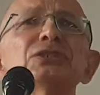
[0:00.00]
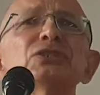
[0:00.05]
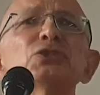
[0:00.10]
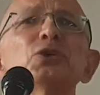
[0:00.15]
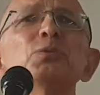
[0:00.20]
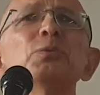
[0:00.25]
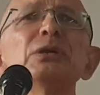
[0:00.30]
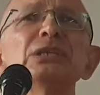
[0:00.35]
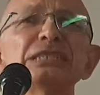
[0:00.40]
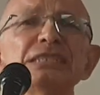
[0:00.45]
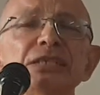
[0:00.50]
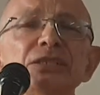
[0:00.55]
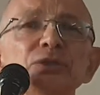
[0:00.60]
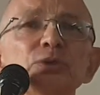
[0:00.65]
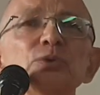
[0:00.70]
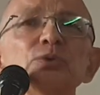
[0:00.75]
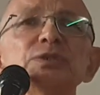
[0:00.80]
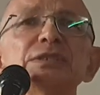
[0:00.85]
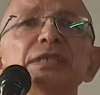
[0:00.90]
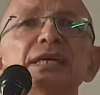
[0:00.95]
so much
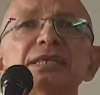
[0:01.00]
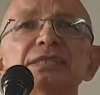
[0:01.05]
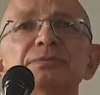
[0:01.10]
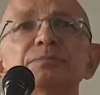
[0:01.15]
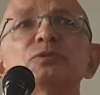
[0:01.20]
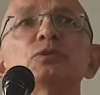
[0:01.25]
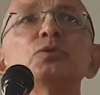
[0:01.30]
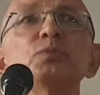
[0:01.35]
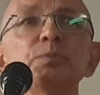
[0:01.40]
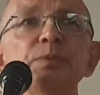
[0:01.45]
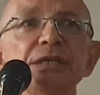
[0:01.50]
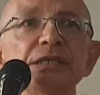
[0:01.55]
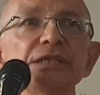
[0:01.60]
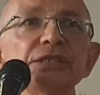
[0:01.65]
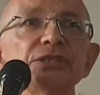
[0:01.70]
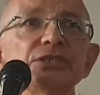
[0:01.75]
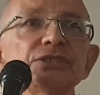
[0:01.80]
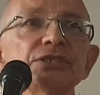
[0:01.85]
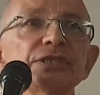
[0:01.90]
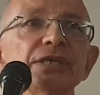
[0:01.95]
enthusiasm to
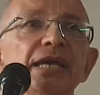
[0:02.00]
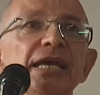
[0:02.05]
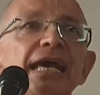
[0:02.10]
preach,